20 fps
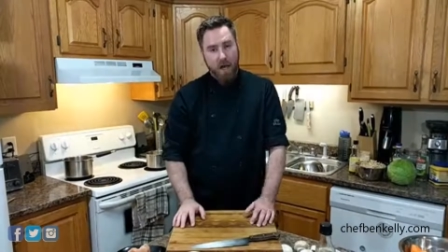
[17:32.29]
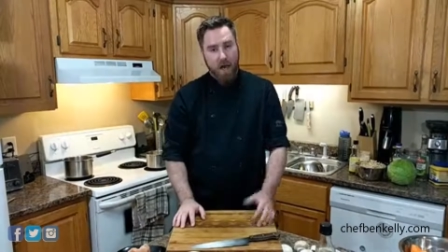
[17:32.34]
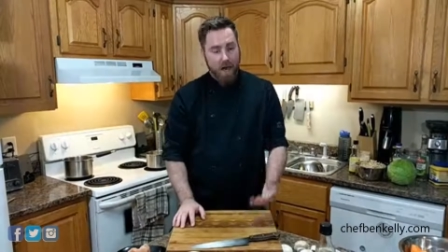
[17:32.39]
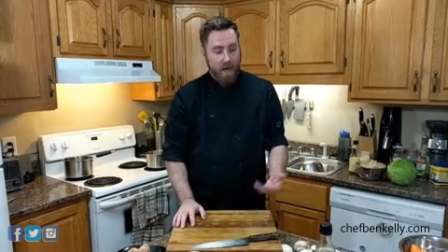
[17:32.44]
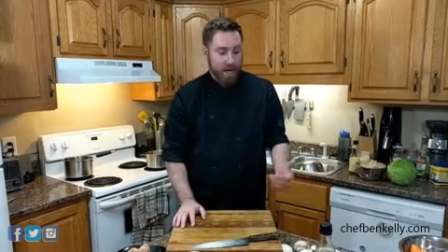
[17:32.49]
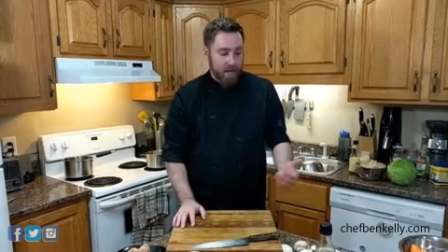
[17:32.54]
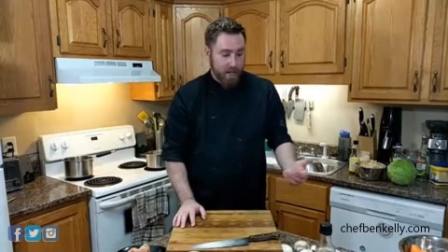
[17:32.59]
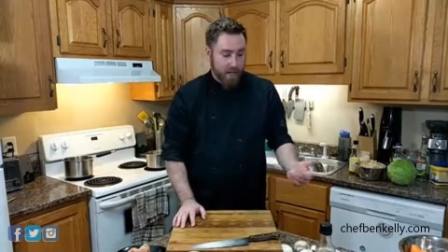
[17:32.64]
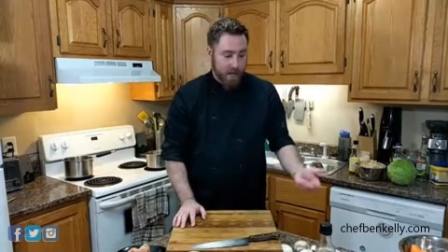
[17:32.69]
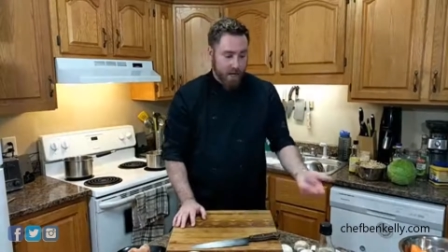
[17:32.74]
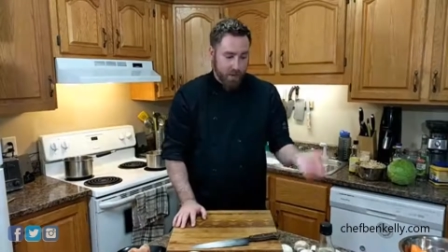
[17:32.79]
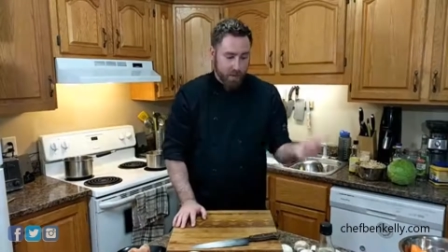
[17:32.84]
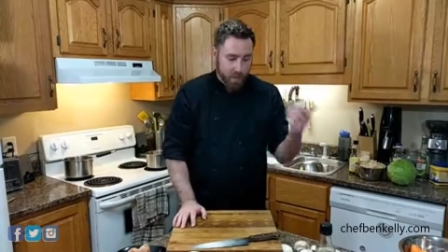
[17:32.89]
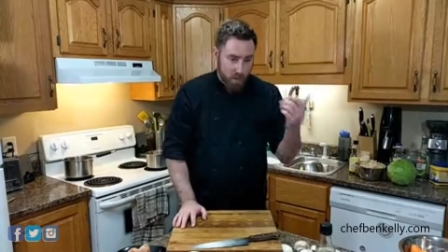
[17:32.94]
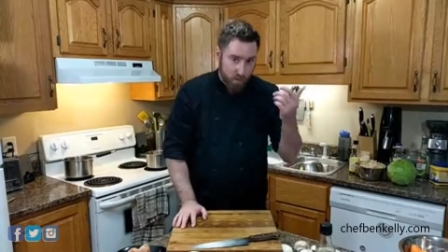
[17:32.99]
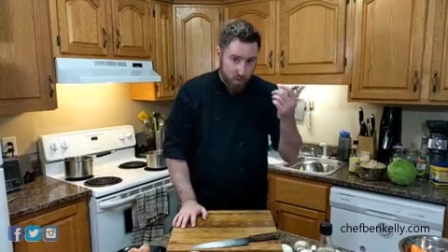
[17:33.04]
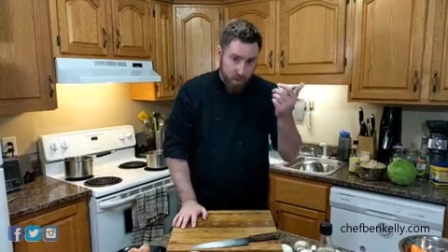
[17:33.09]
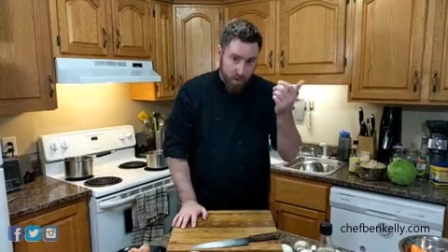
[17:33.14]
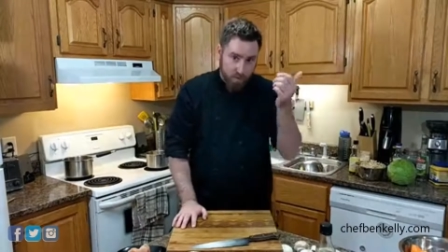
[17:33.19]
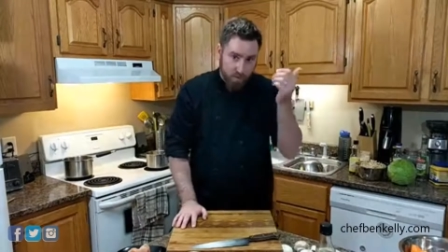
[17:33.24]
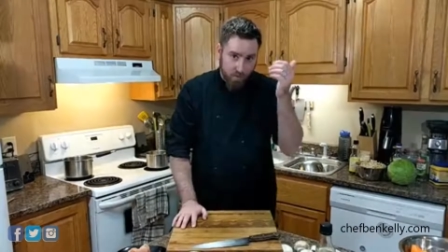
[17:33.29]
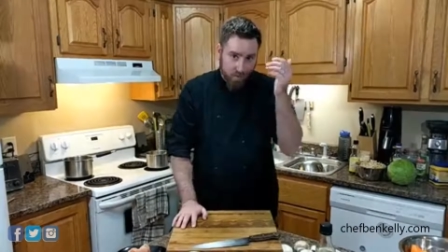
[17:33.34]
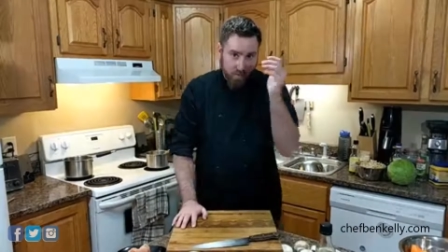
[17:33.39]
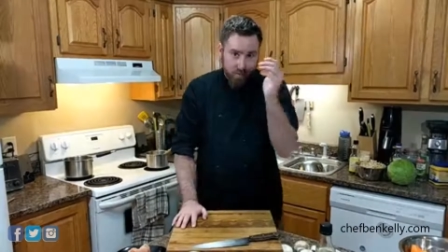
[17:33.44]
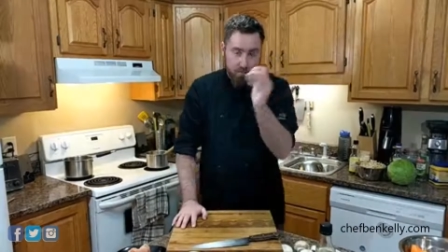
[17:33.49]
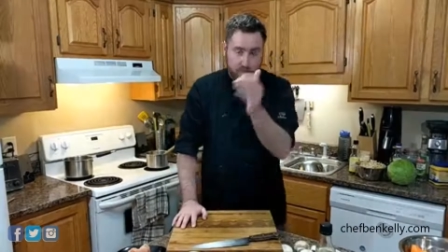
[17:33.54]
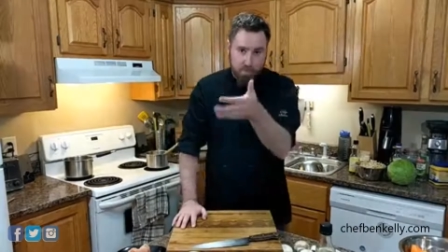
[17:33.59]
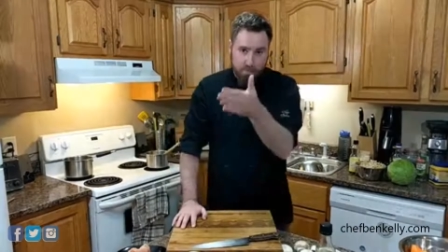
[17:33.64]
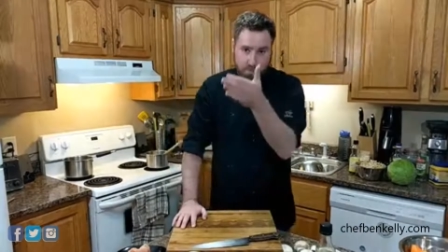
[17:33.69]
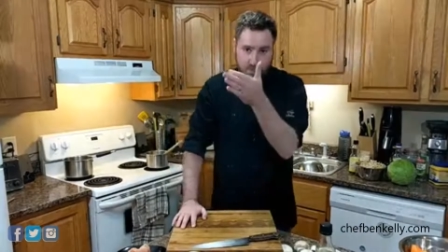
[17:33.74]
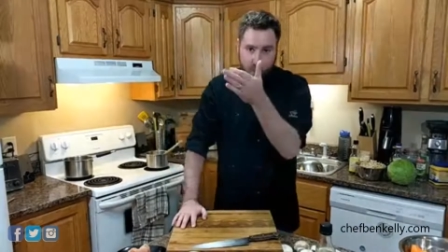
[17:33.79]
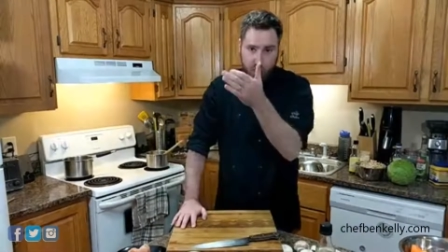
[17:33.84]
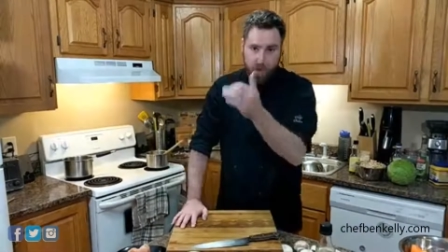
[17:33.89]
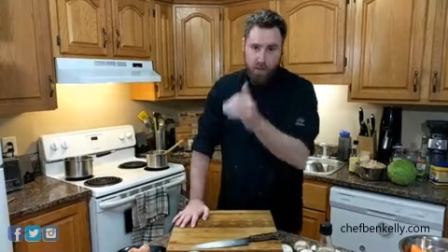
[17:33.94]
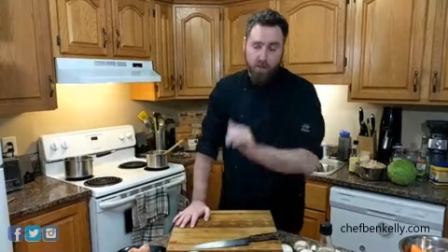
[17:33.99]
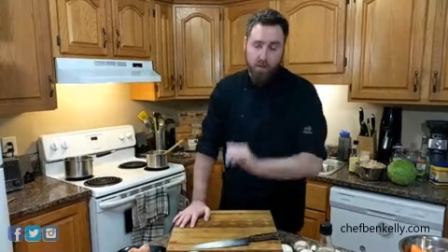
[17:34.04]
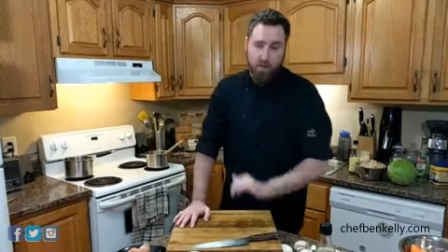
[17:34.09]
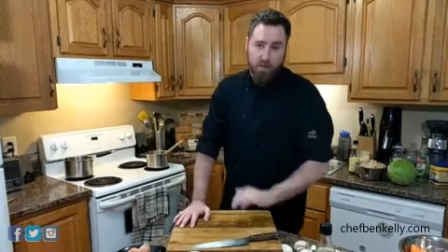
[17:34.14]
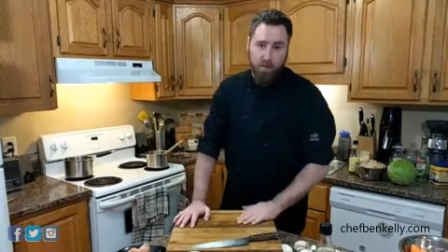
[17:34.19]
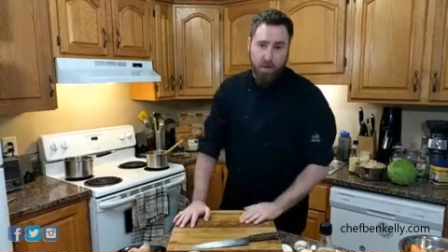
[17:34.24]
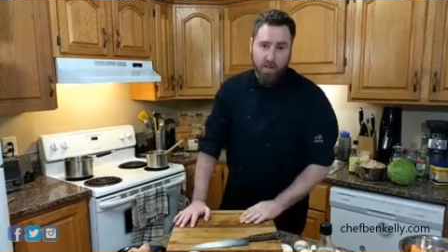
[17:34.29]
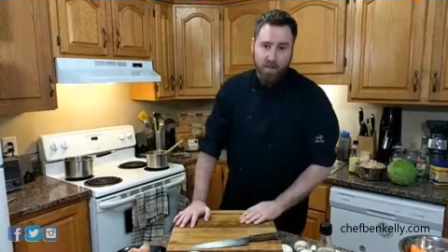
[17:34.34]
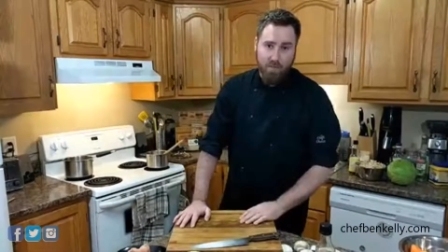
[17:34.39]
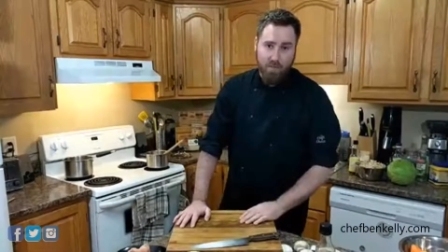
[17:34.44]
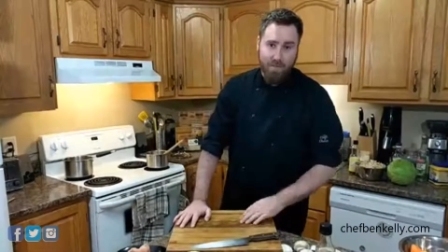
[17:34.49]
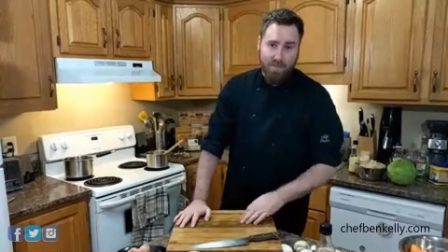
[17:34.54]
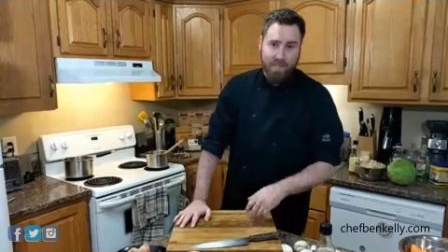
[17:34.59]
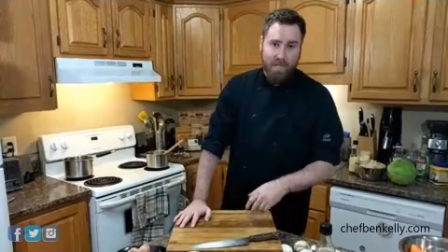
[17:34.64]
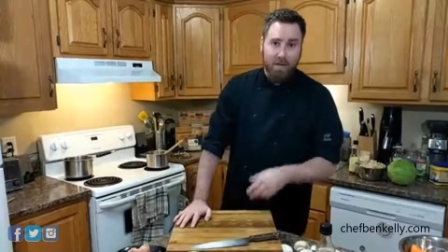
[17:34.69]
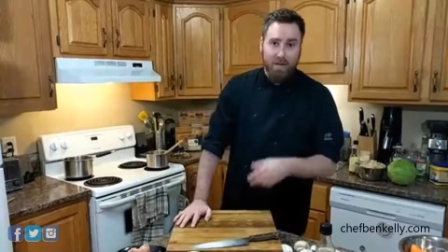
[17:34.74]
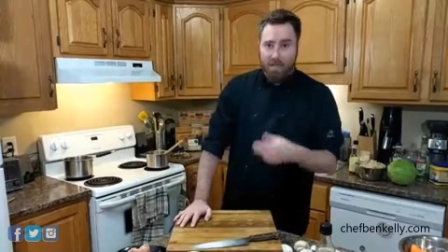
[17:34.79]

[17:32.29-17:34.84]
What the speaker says: And again, I will be putting the recipes